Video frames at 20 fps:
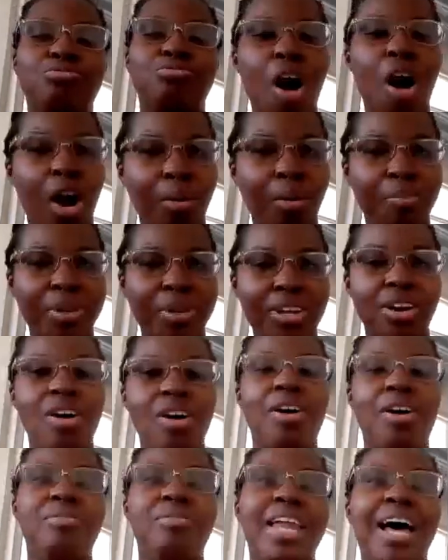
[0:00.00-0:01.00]
robbed
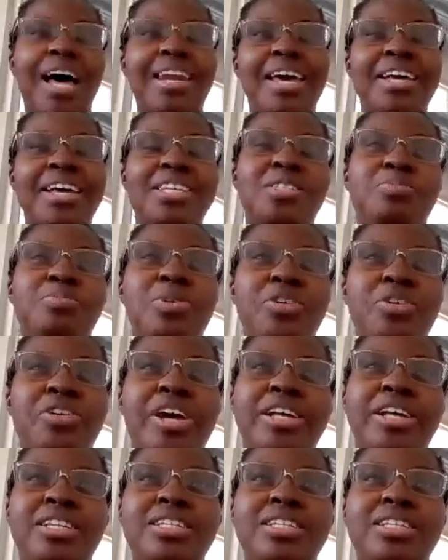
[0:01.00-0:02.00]
of that
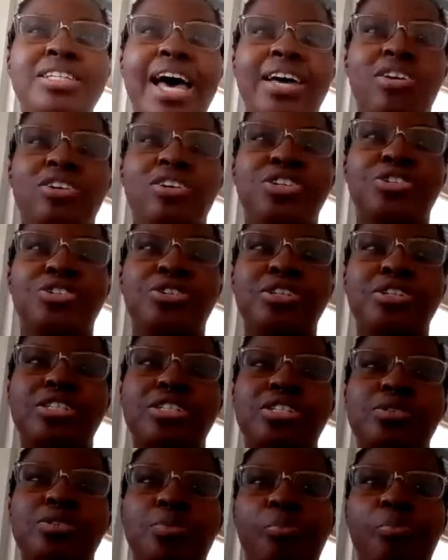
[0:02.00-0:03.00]
experience kind of just
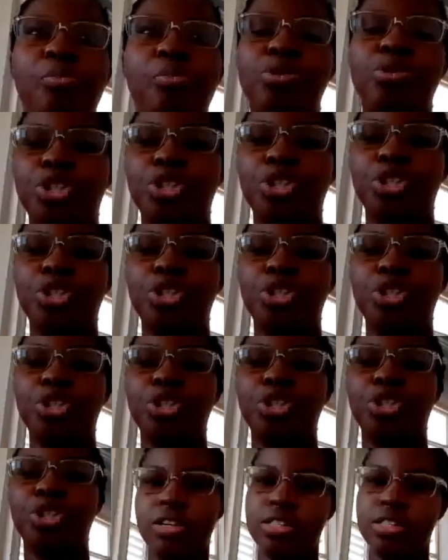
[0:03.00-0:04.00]
pushed me
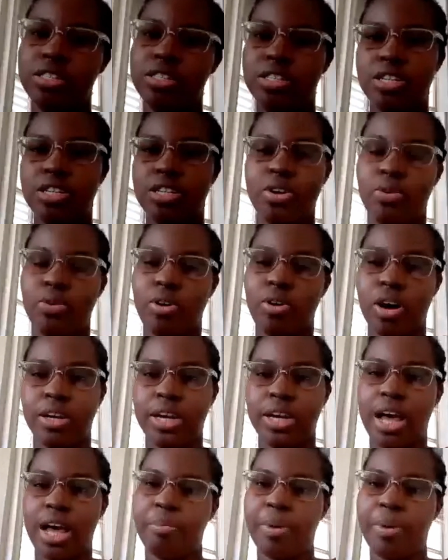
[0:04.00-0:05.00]
to continue
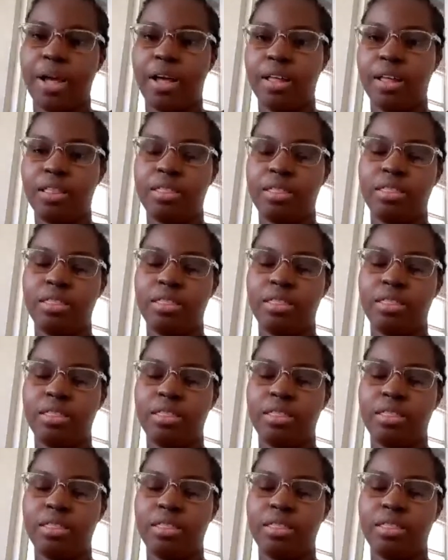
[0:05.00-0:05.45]
on that path.